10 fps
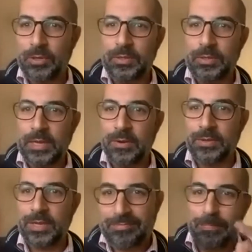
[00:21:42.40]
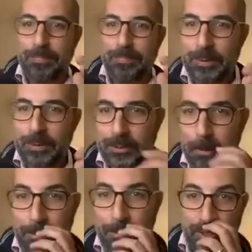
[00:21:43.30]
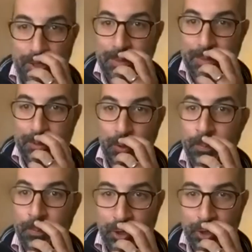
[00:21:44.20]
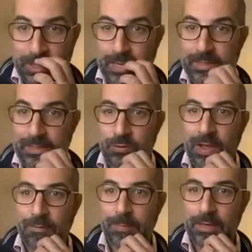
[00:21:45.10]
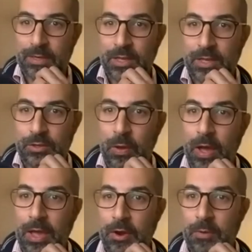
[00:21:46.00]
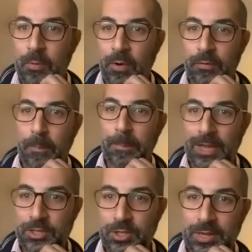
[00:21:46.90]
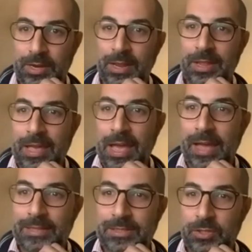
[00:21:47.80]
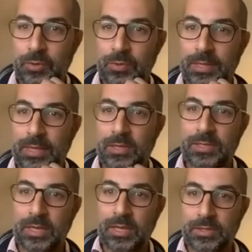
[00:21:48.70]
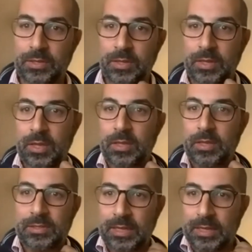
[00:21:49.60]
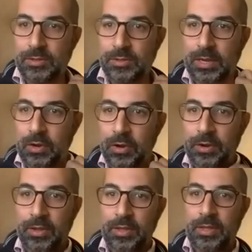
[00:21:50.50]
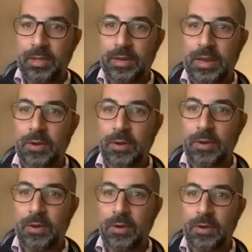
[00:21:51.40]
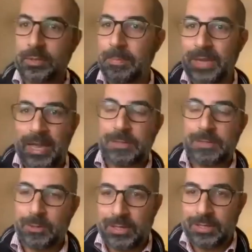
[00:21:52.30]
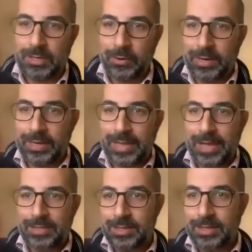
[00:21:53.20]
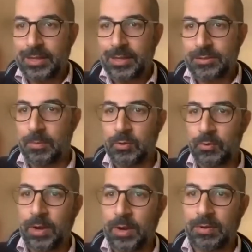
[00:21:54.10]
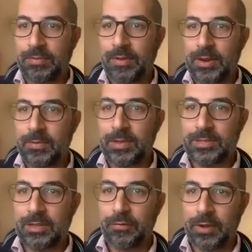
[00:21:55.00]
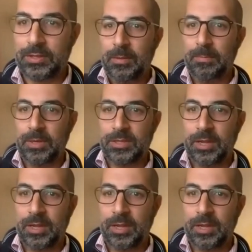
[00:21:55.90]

Nowadays, people that are passionate about their own project that can drive, because you hire more for passion and attitude than the skills. Skills you can learn. Nowadays, of course, the big expertise in oil and gas, someone who runs a refinery is different, but